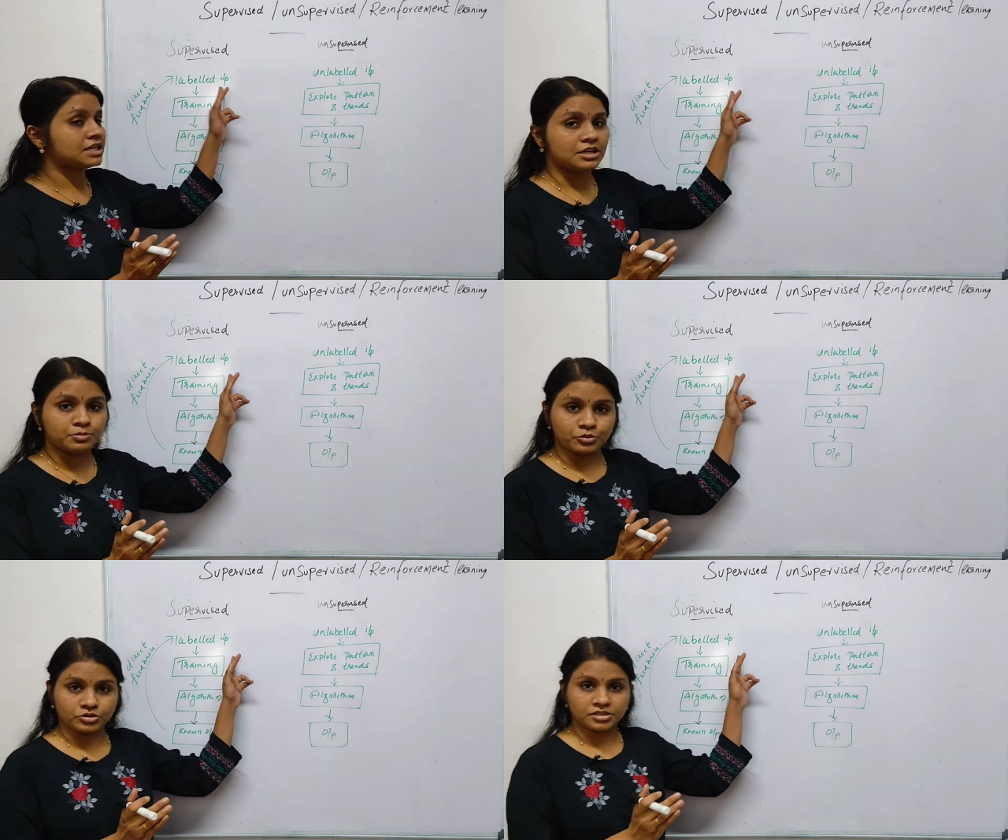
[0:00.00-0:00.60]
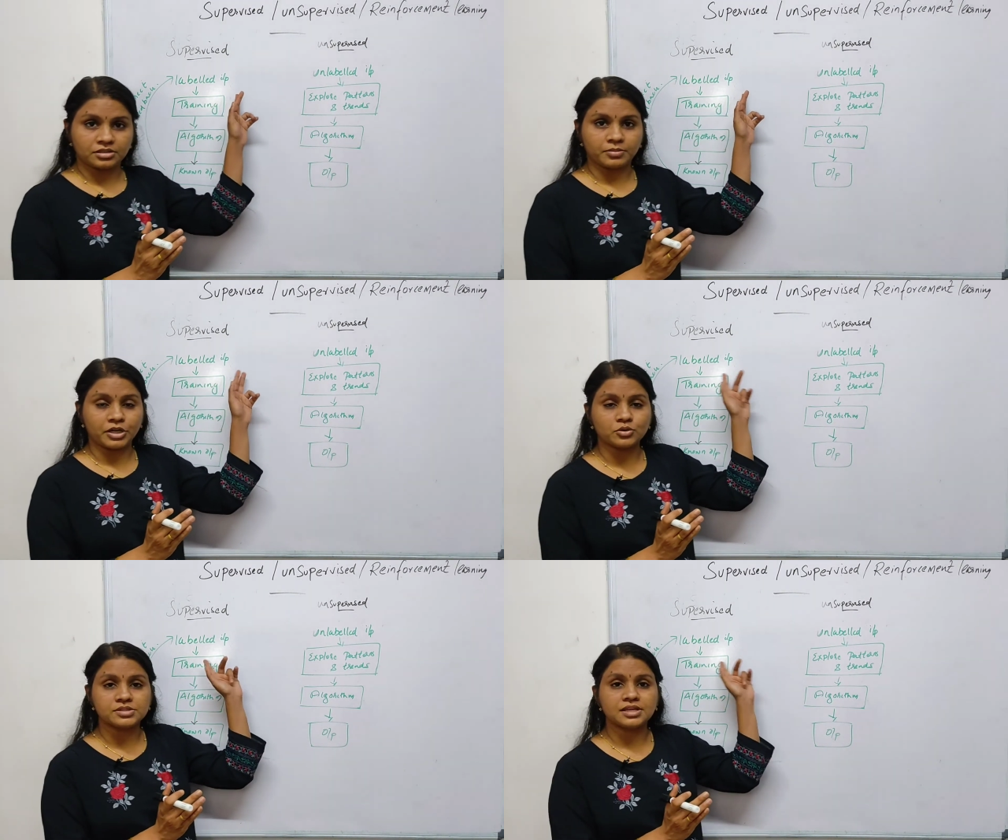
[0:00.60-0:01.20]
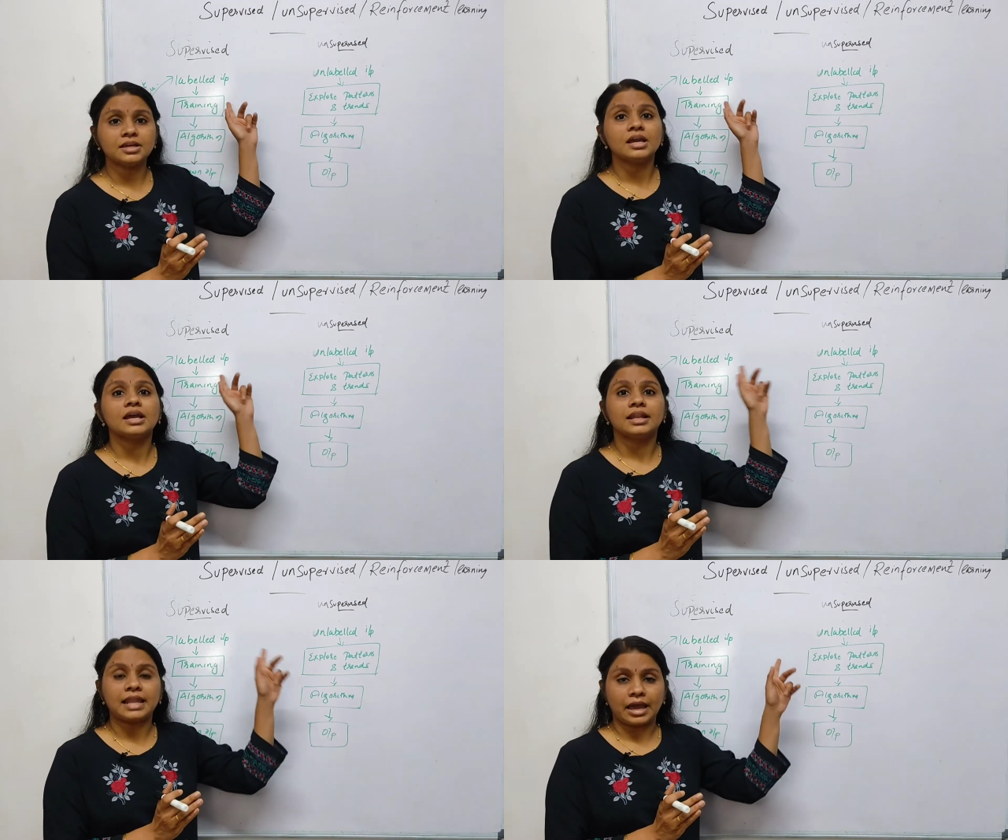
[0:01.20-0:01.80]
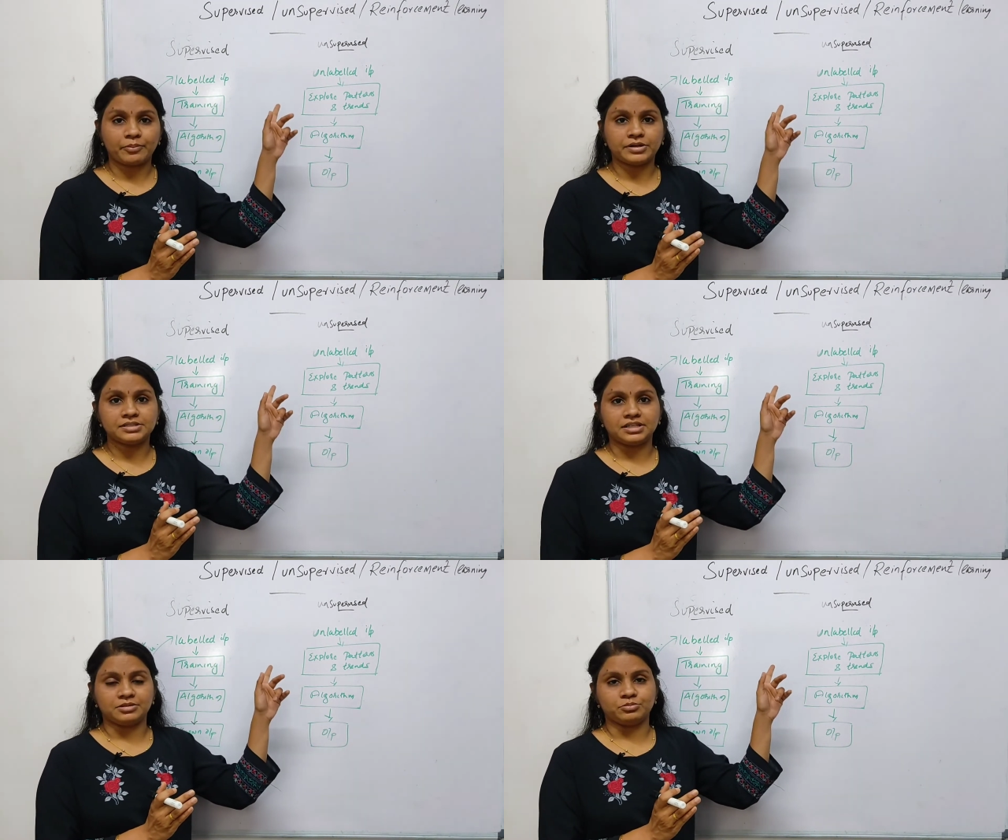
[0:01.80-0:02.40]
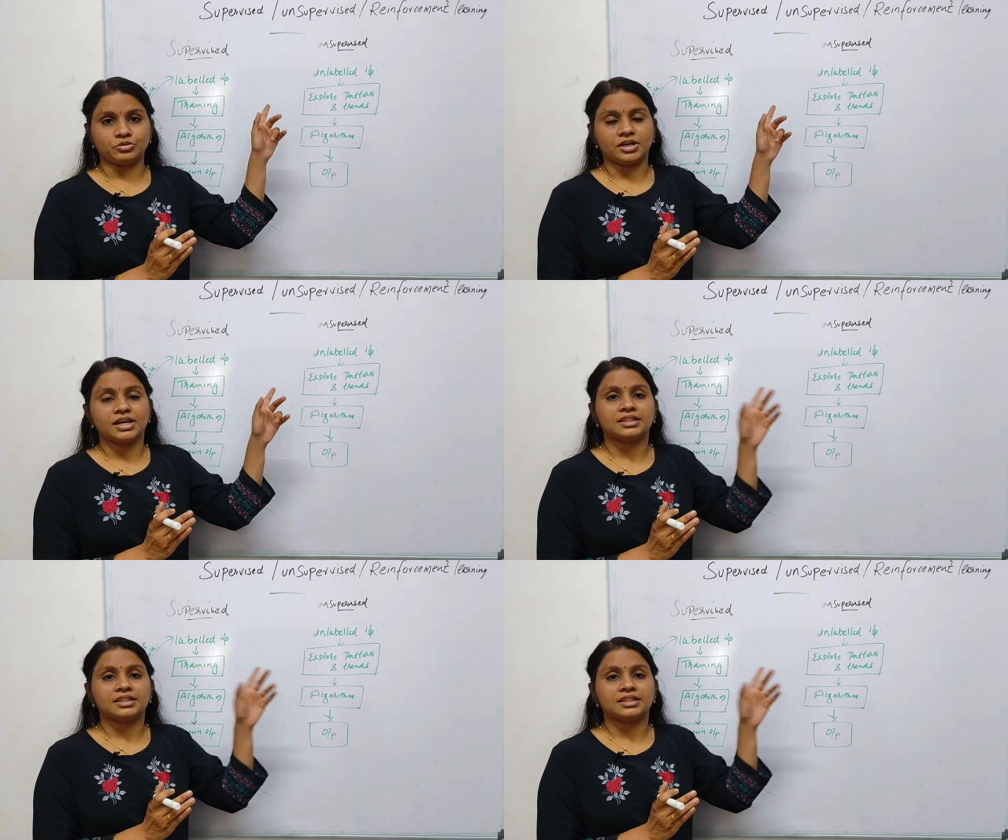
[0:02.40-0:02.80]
input. By using labeled input,